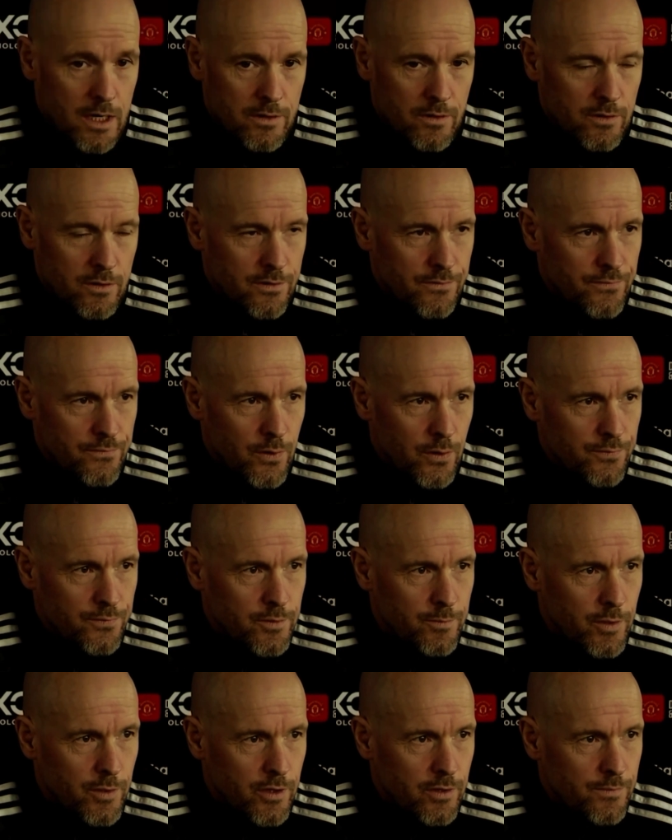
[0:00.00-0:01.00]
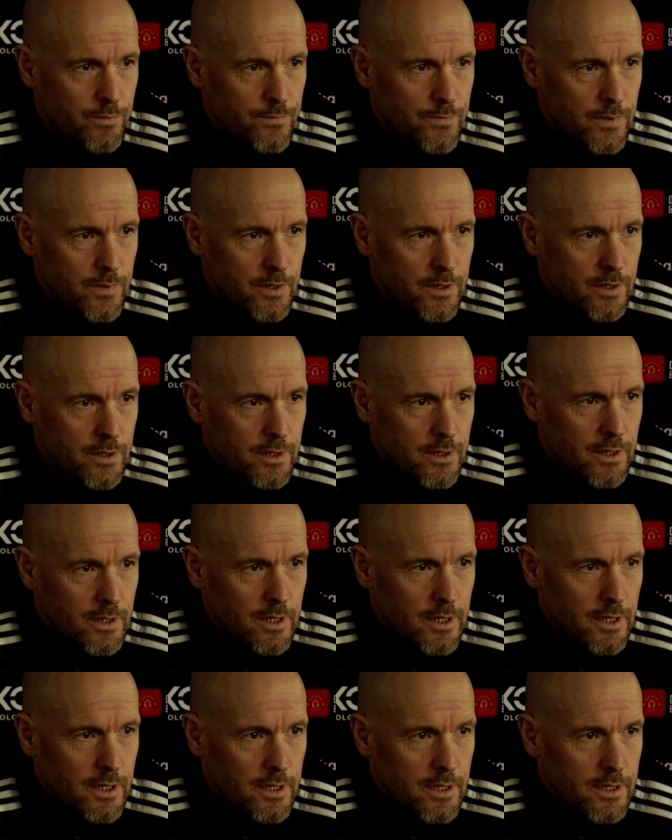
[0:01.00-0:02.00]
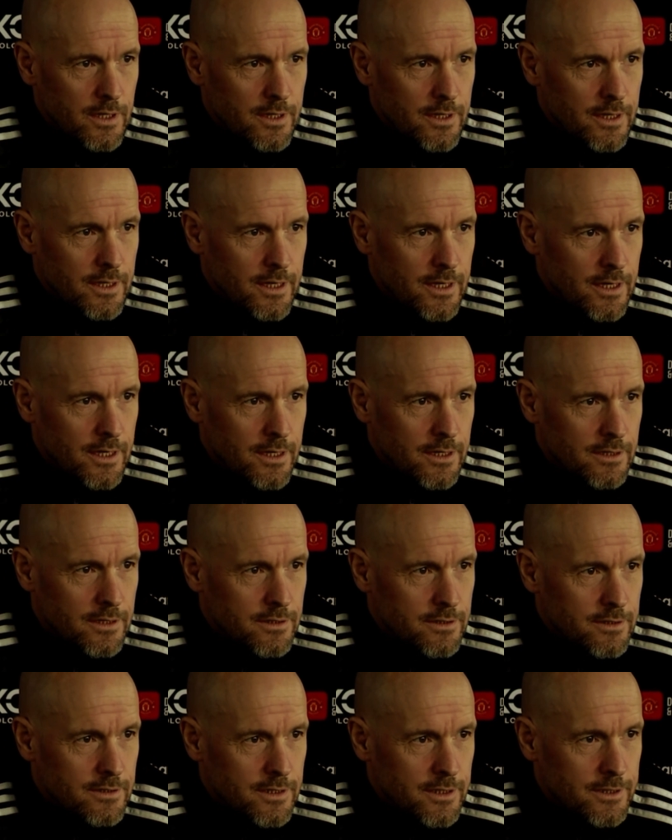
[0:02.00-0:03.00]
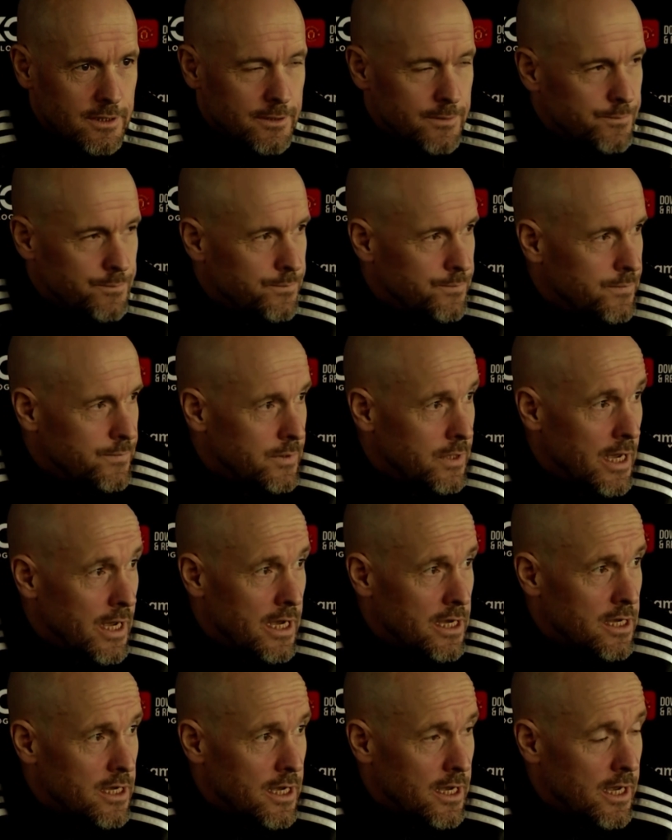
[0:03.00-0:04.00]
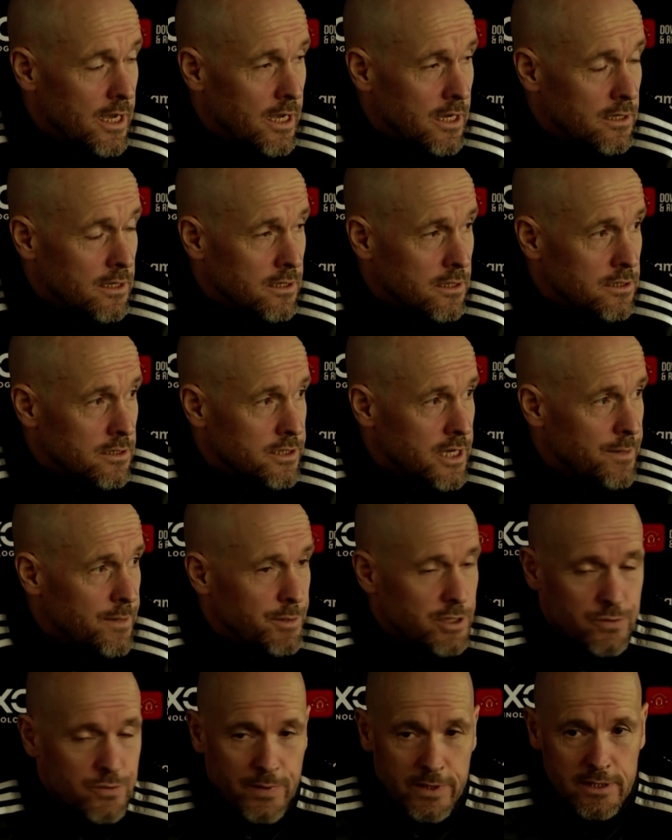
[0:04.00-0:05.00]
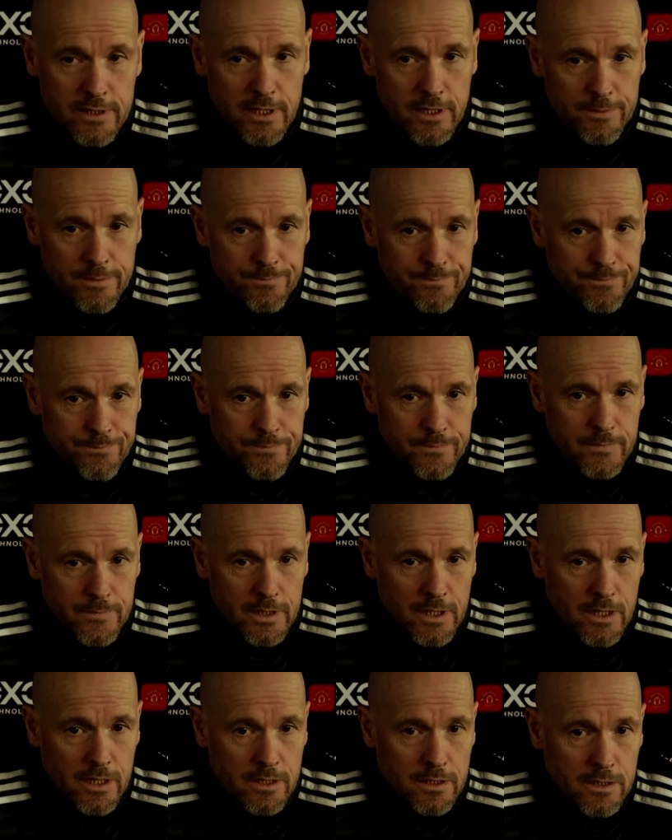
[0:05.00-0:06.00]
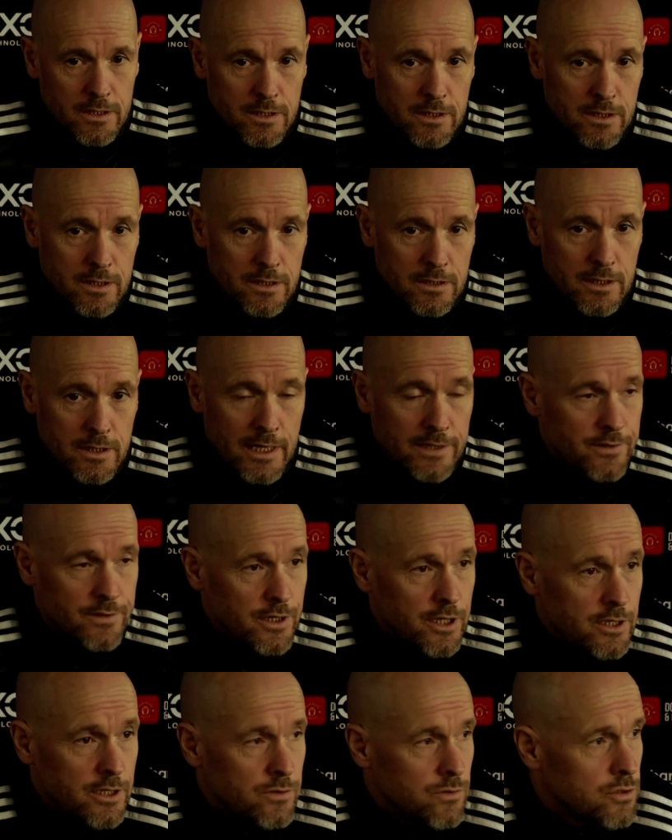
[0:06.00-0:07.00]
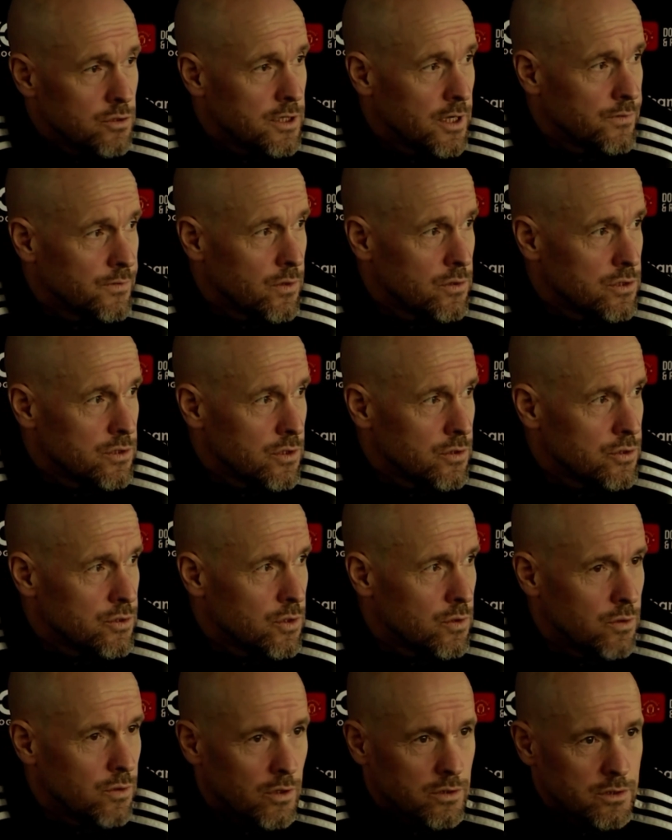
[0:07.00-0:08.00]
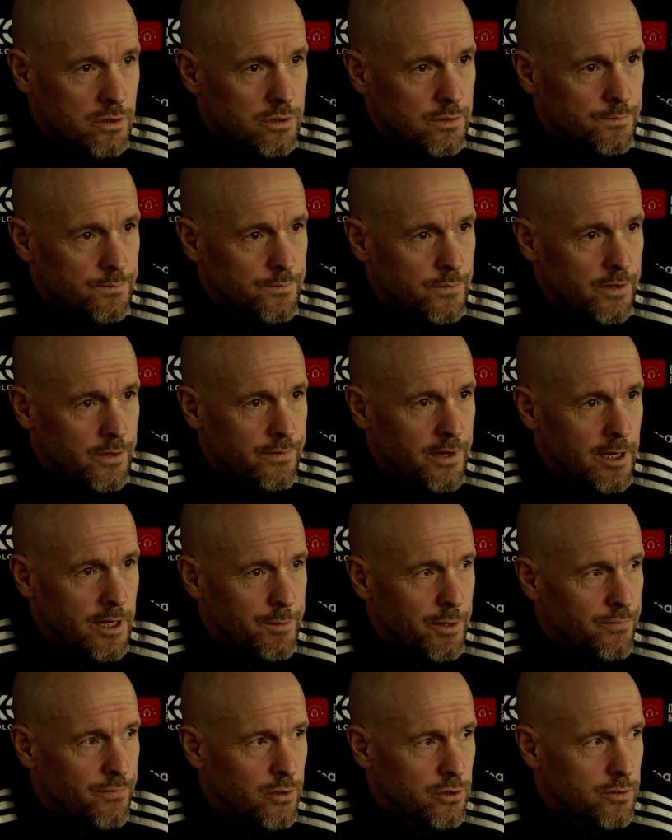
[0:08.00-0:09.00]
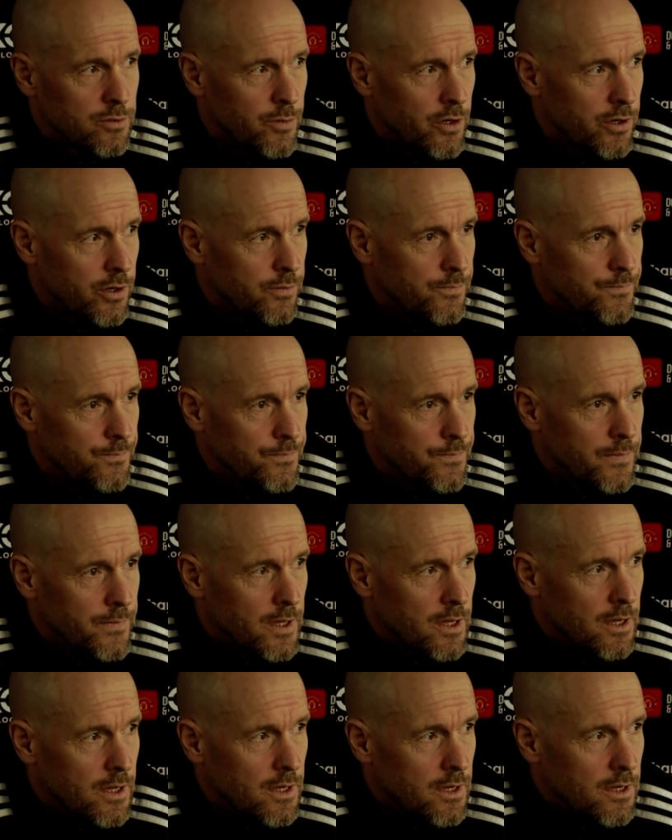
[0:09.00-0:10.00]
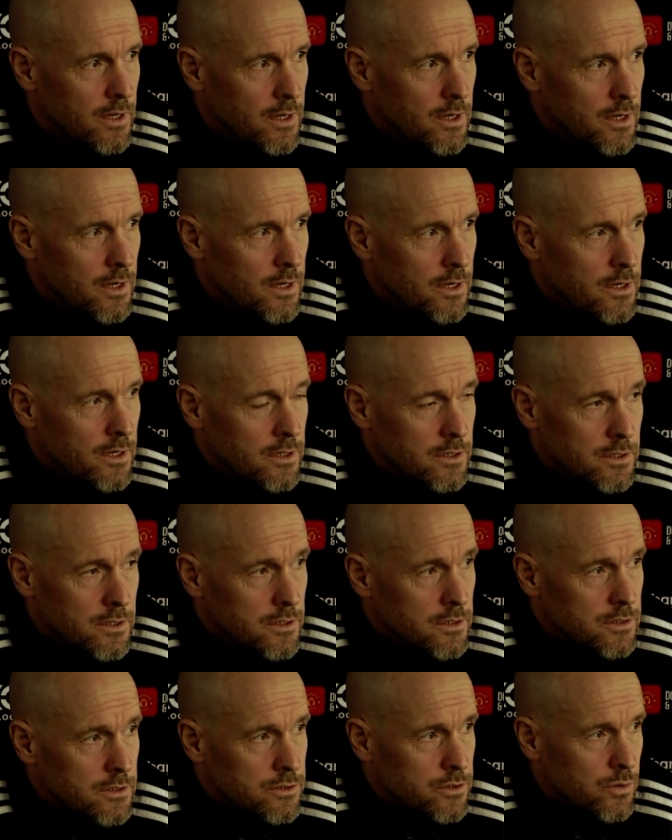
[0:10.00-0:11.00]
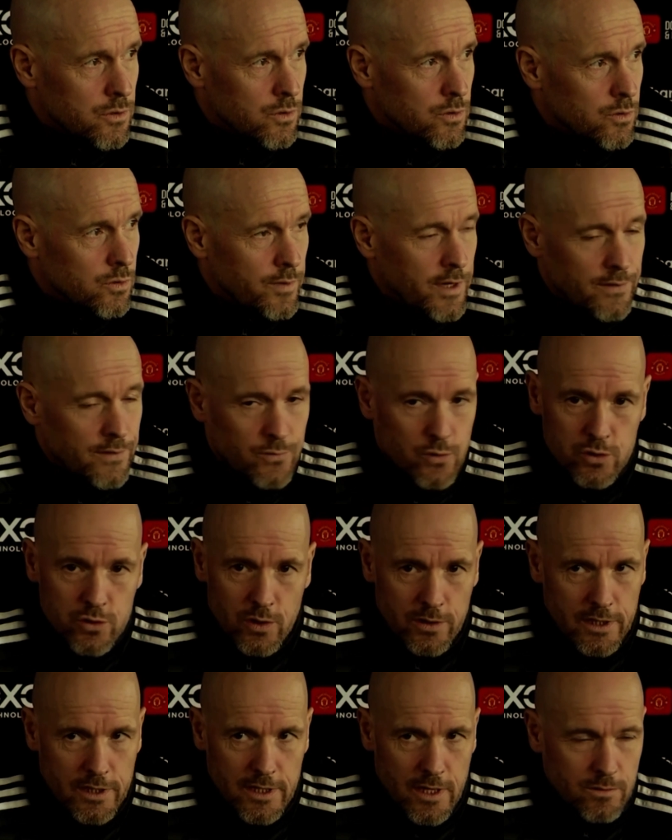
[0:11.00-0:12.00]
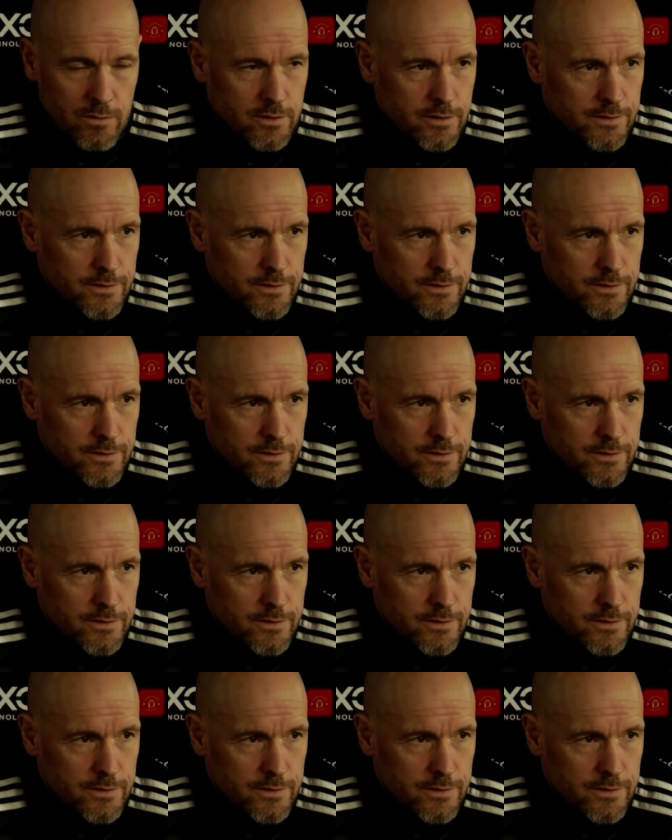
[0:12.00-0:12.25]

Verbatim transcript: not involved tomorrow, and the same is with. Anthony Dos Santos also not available for tomorrow, so we have to sort it out.